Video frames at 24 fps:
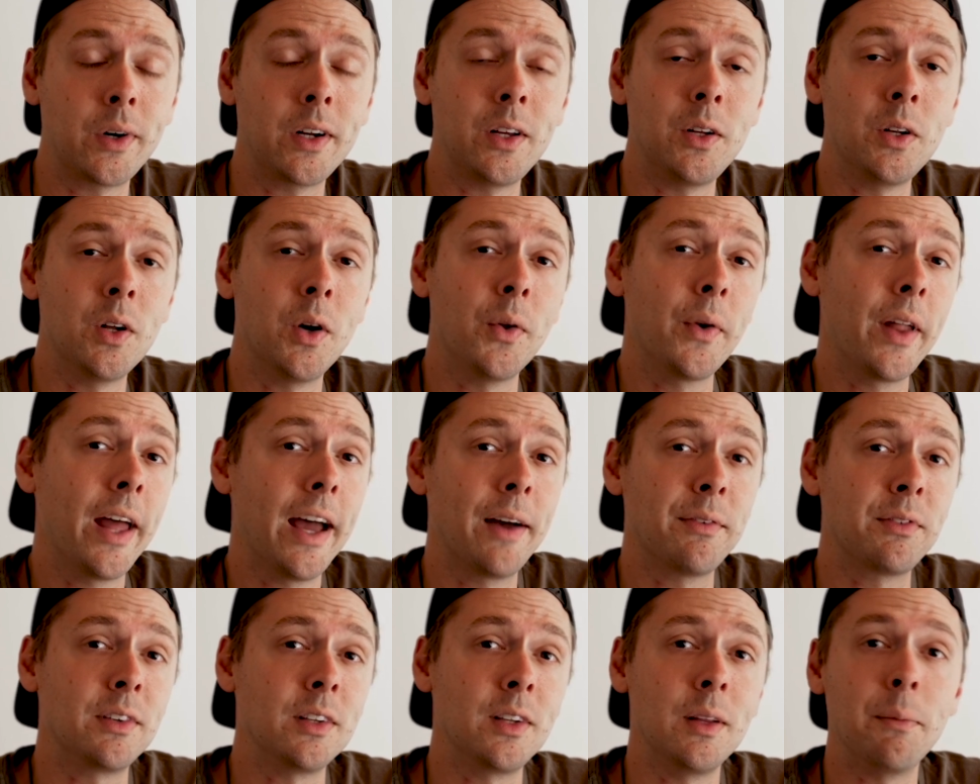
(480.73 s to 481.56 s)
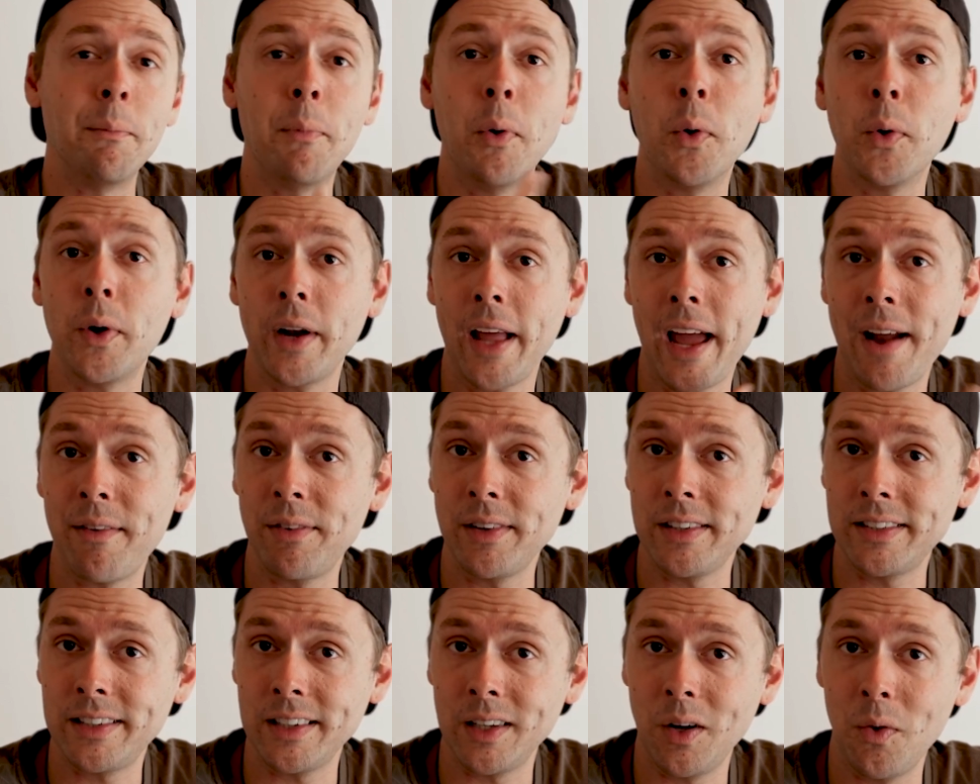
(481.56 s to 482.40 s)
where you don't have to import
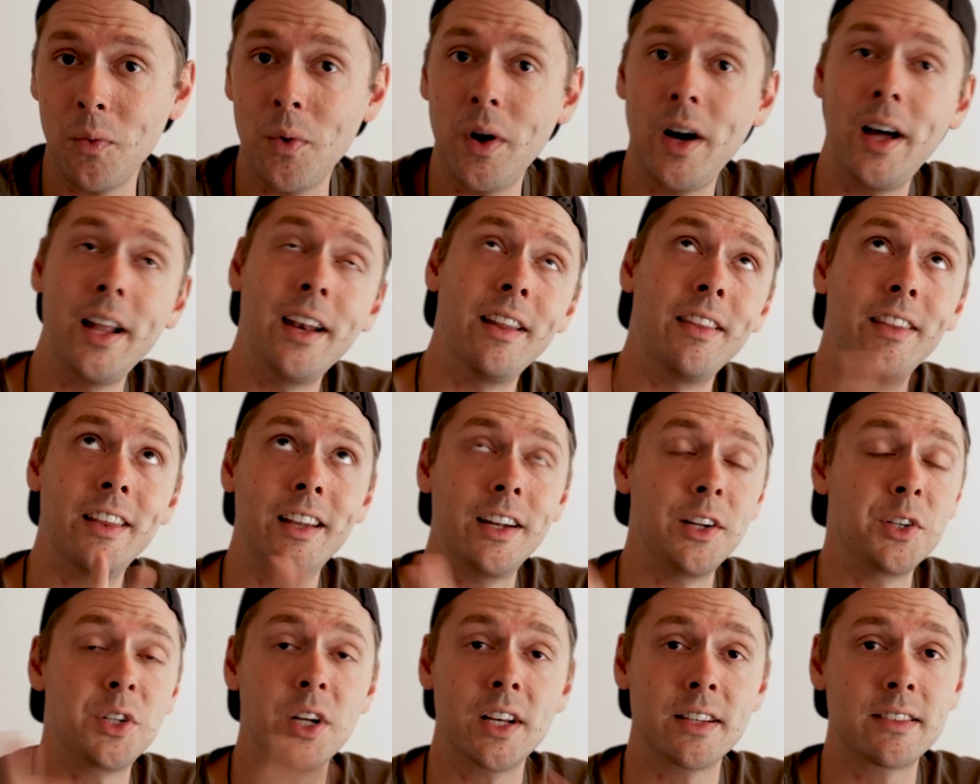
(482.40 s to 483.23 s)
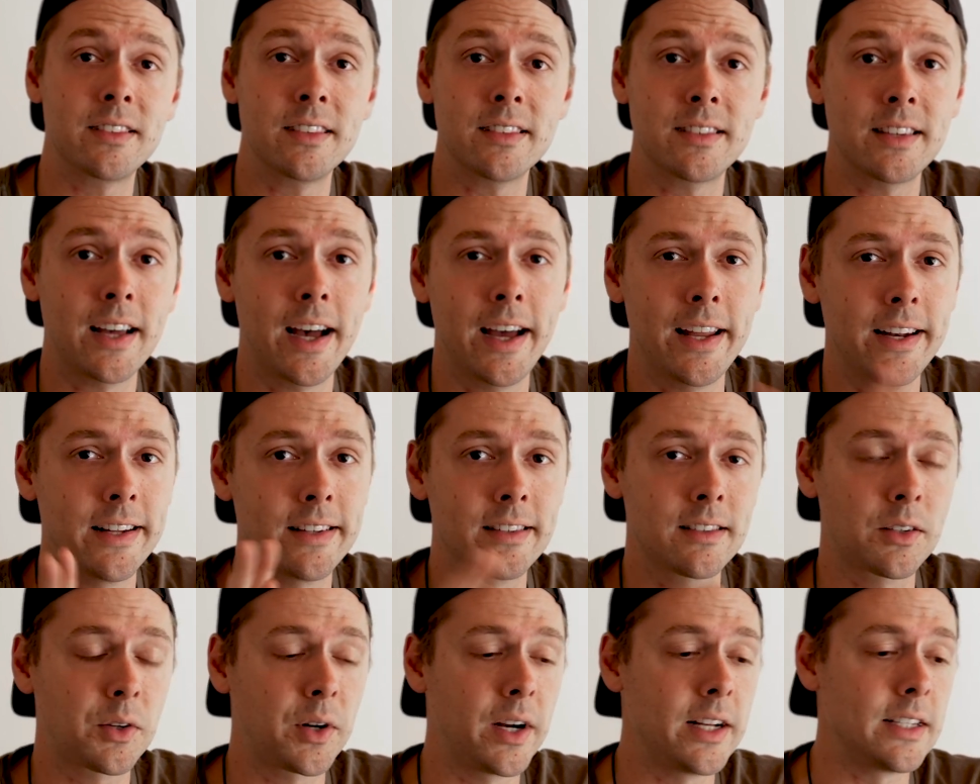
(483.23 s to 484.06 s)
every single one and then adjust the side.
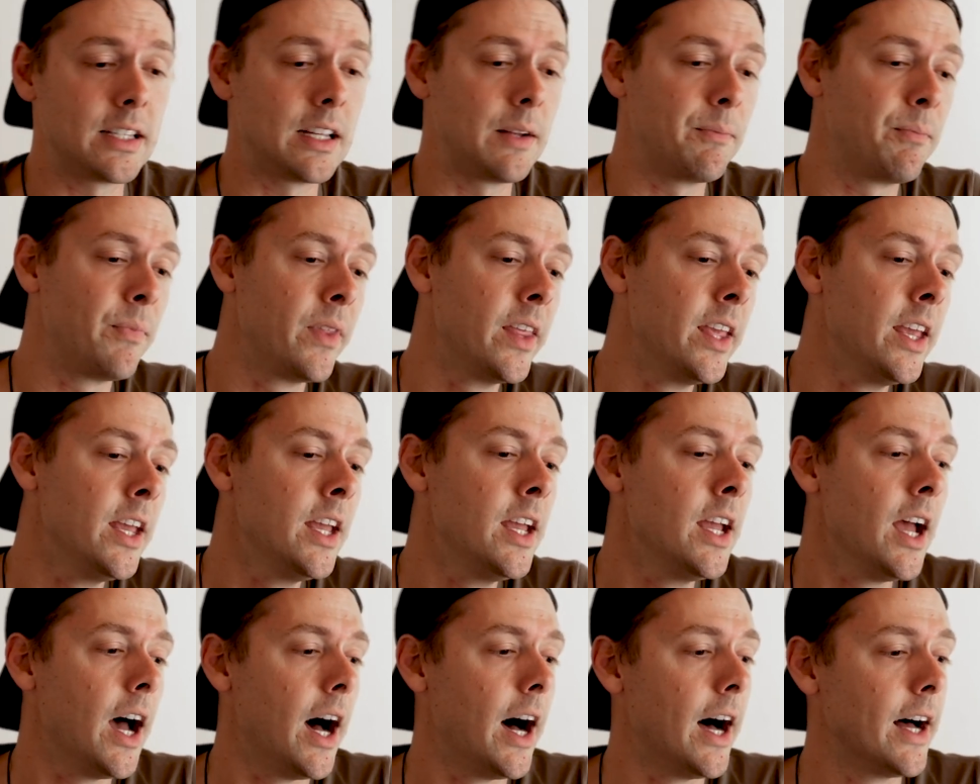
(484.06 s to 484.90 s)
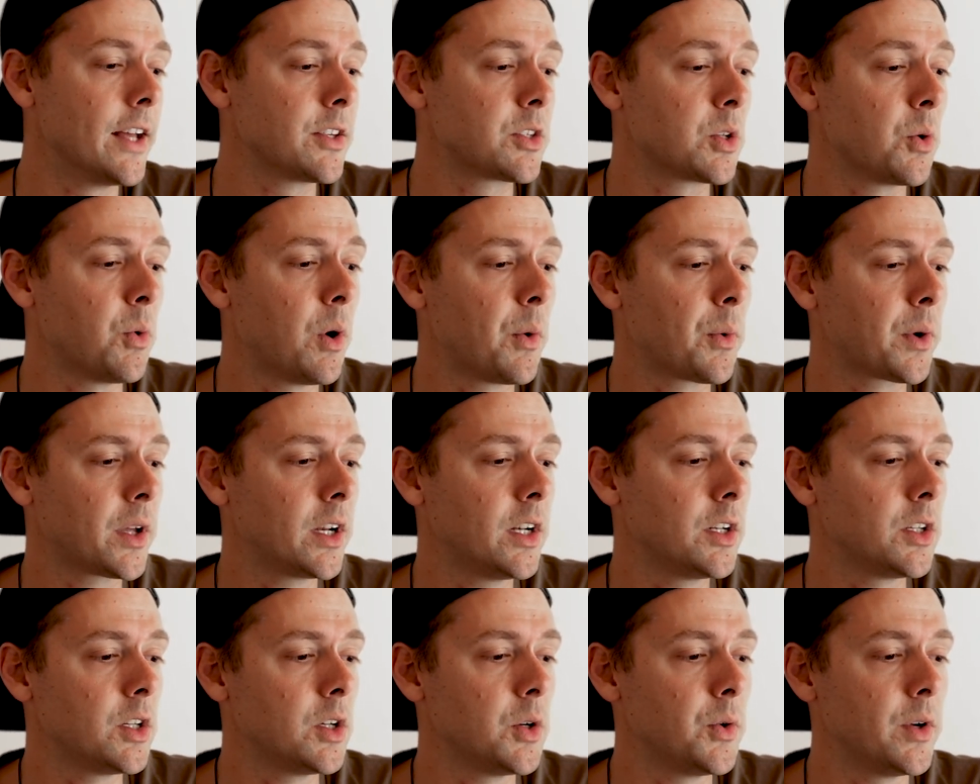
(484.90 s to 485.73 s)
It's crazy. Uh, so what we're
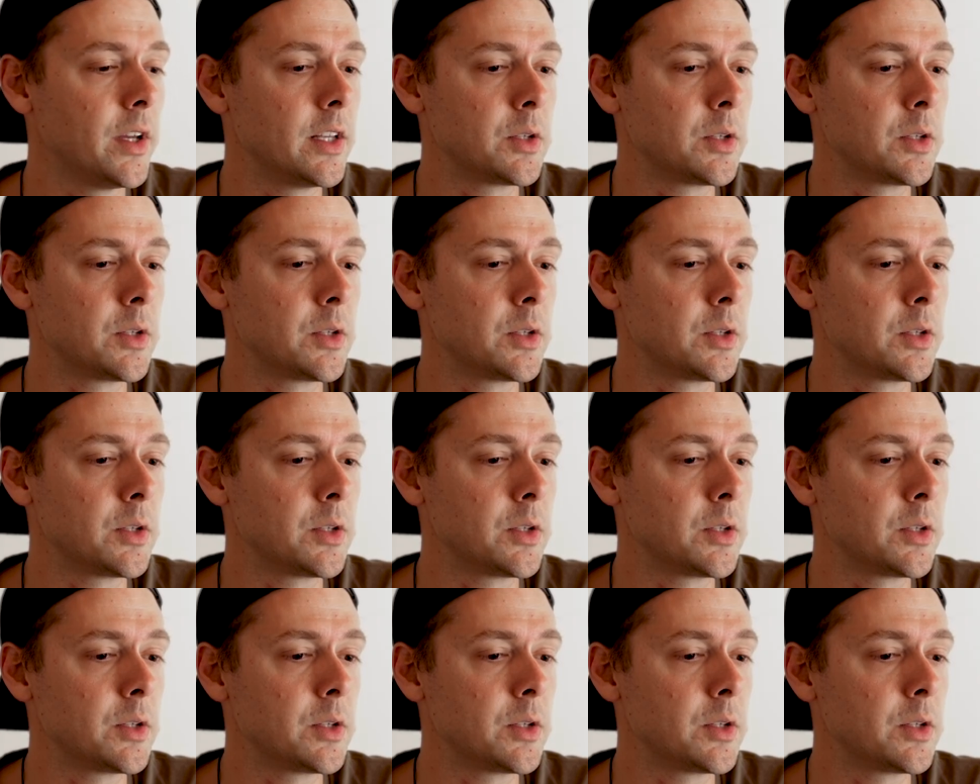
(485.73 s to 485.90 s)
gonna do